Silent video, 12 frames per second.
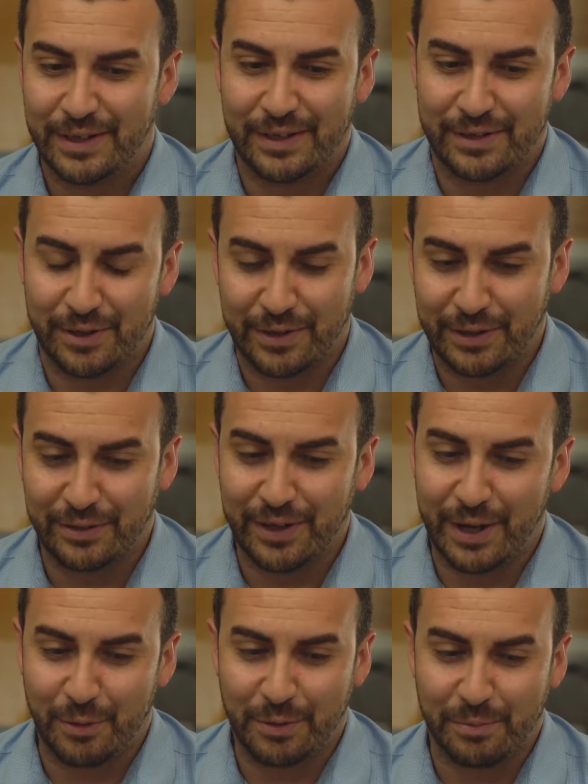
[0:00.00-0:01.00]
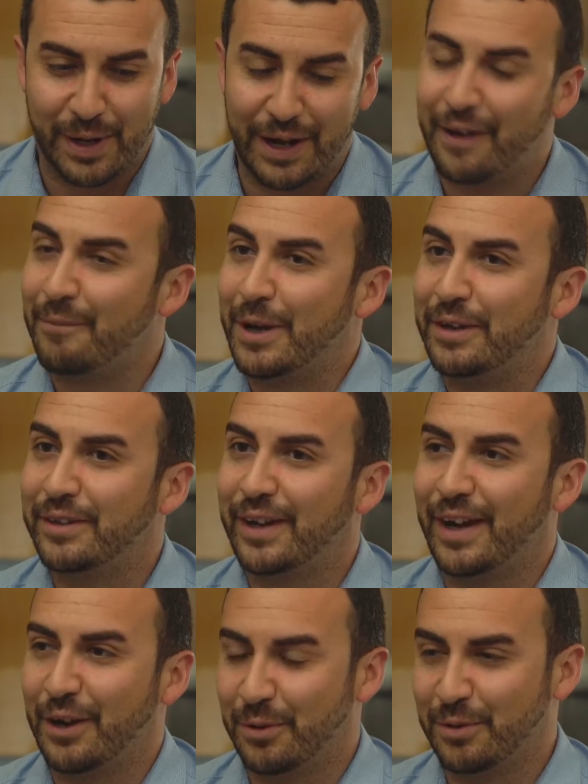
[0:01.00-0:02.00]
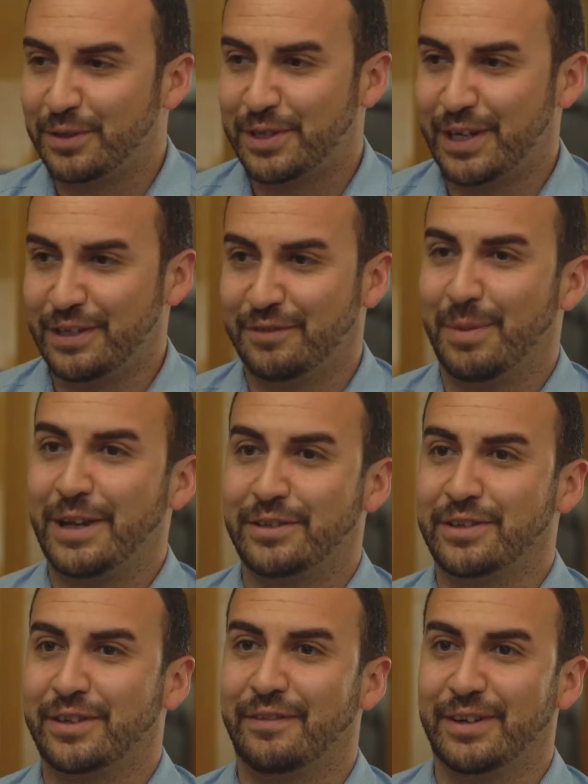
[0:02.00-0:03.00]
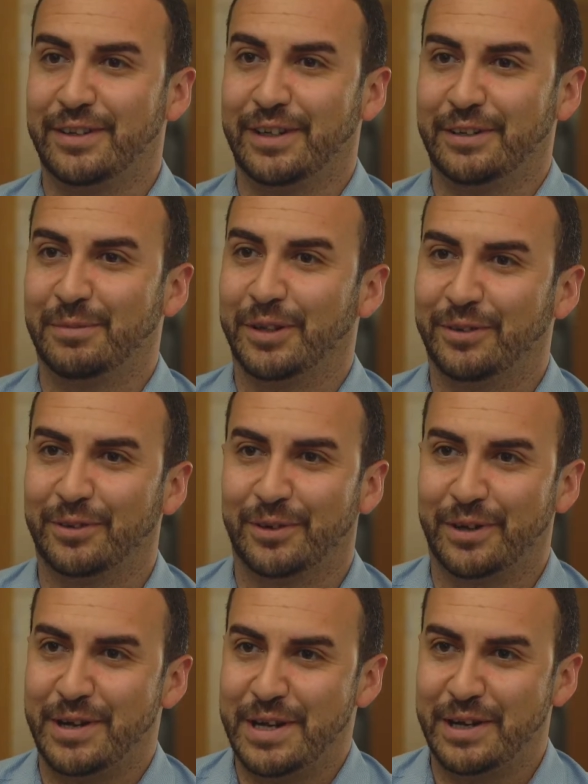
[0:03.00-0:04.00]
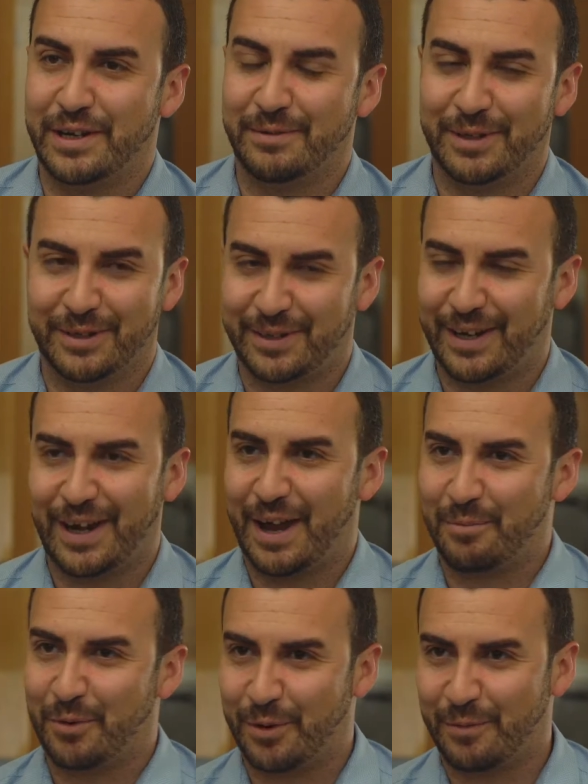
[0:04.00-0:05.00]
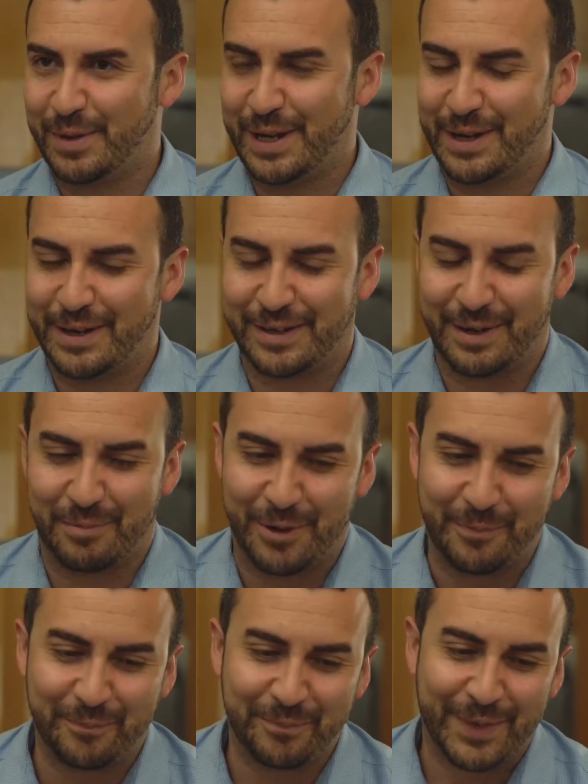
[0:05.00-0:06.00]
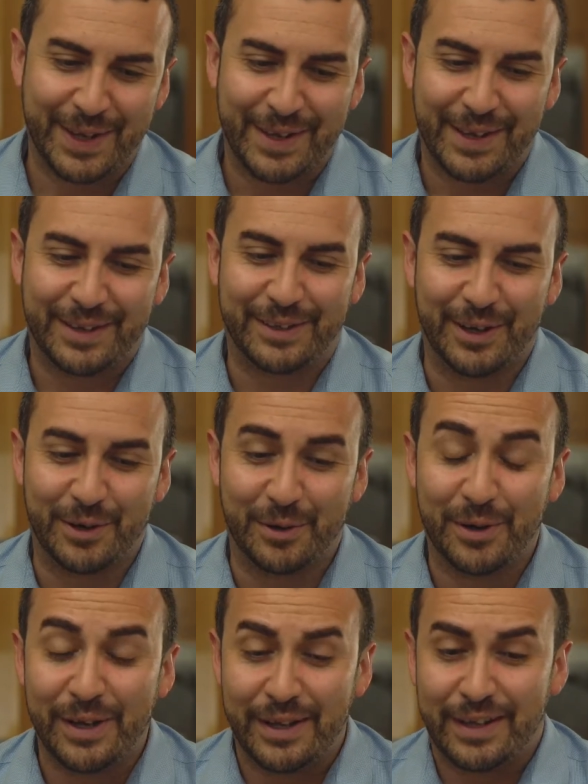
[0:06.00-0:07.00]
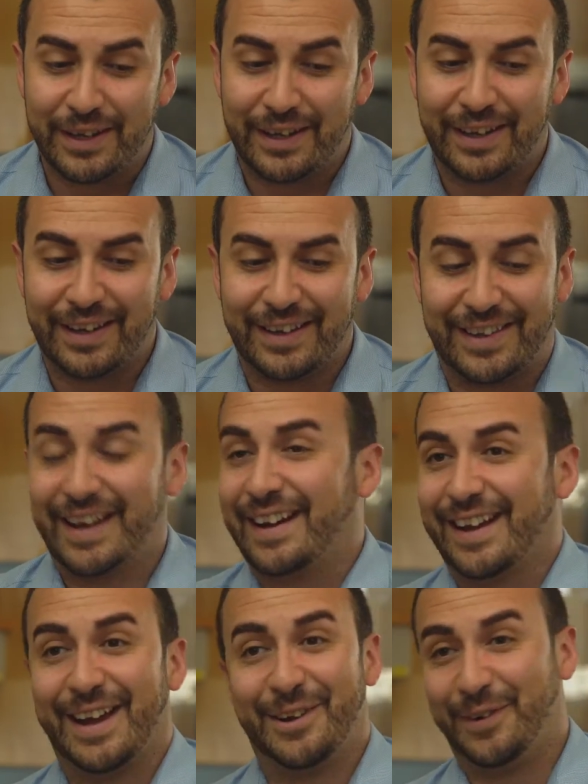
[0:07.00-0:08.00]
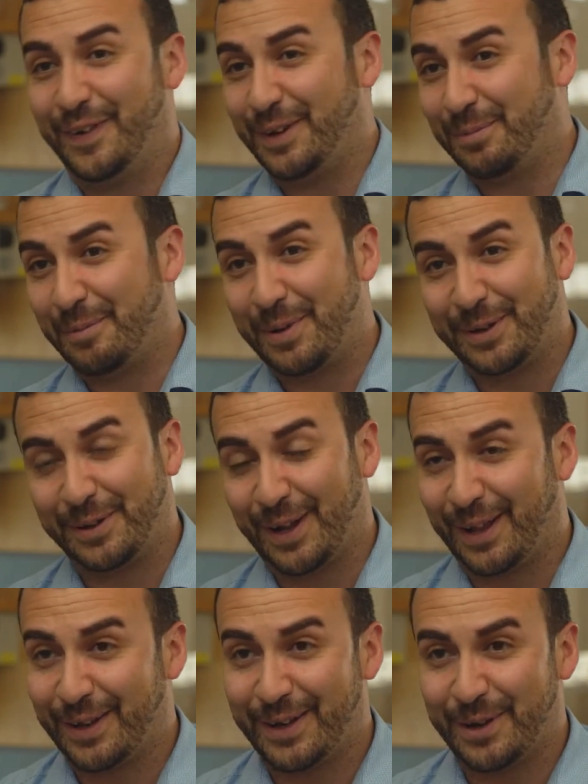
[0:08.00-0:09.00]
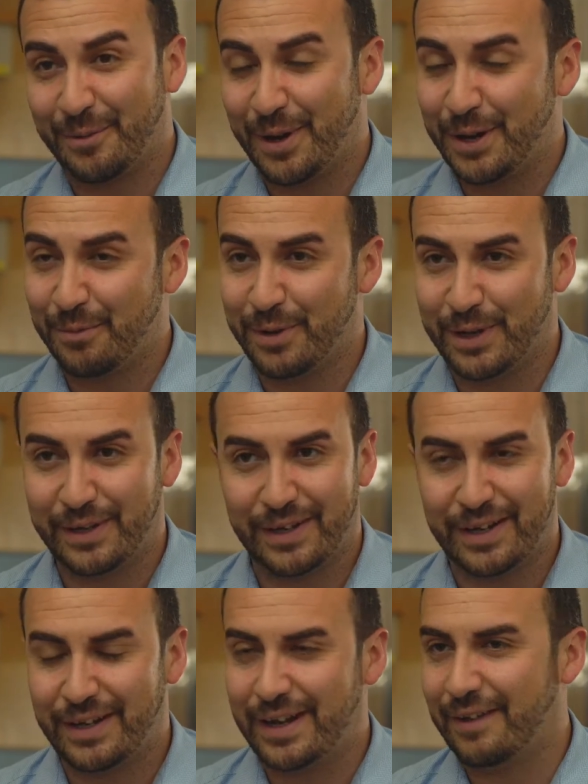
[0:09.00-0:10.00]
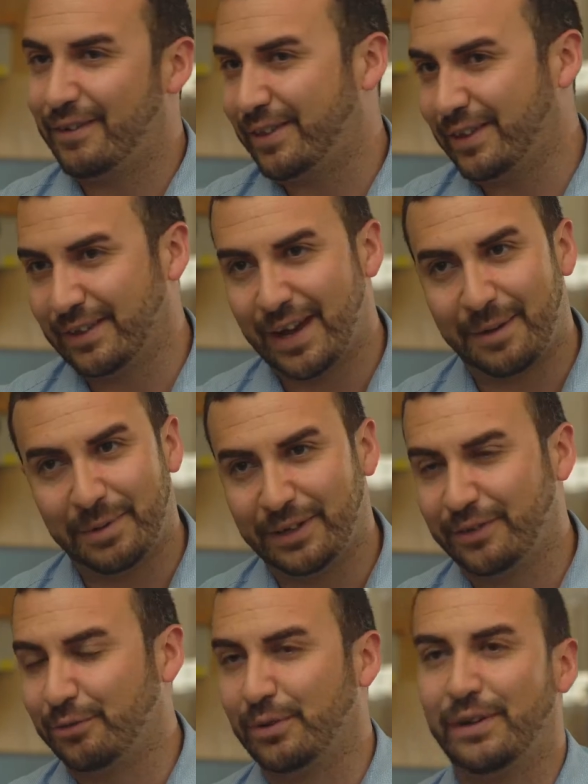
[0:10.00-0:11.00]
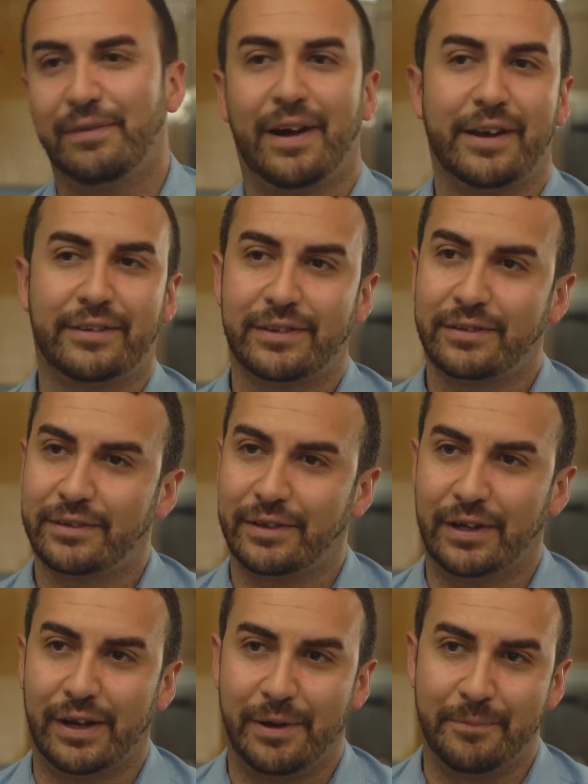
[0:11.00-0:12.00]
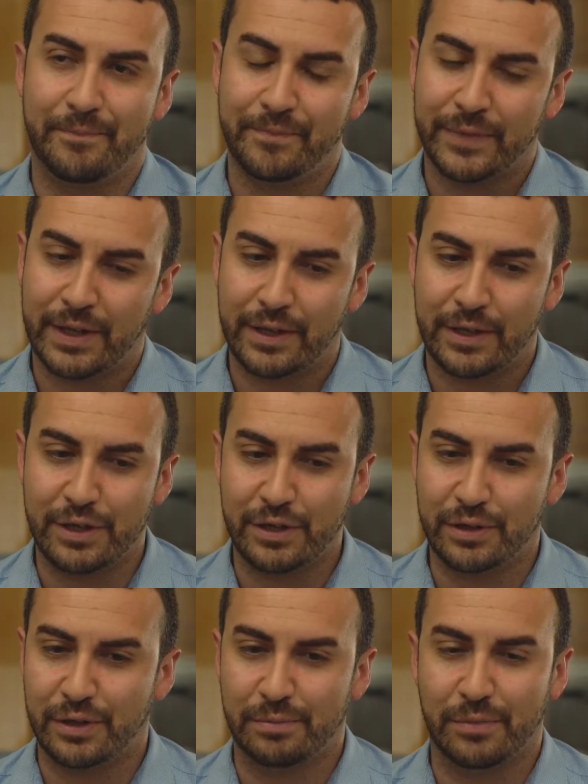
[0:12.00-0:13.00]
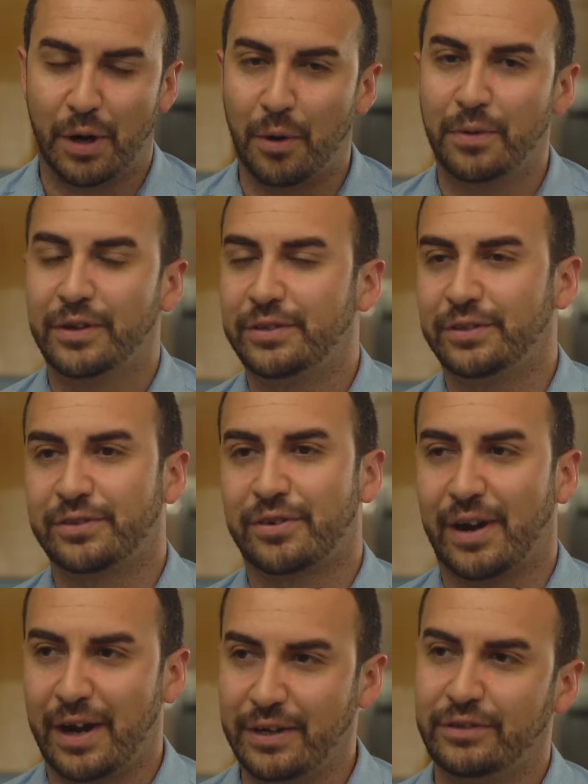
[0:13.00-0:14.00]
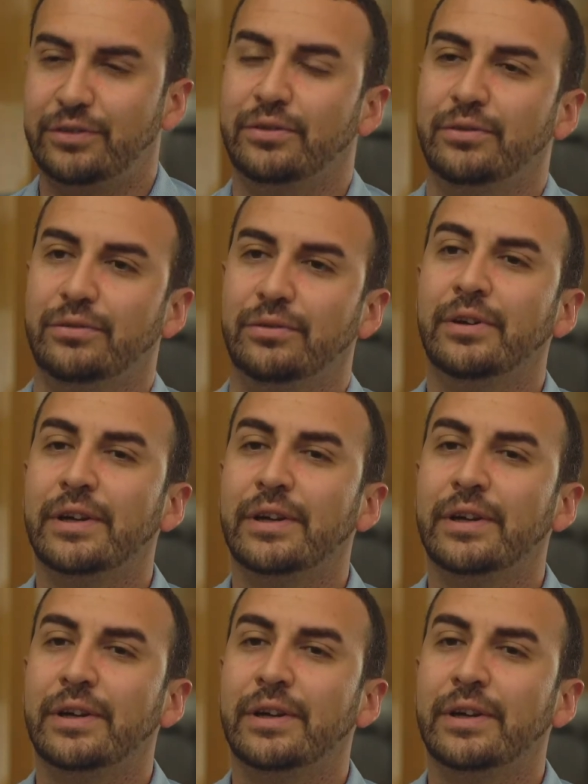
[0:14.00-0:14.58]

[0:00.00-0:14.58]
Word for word: joking today with my lab mates that I always change benches every six months or a year because I got bored of being the same one. So that kind of fits my personality in a way. We everything happens really fast. Um, you're always just trying to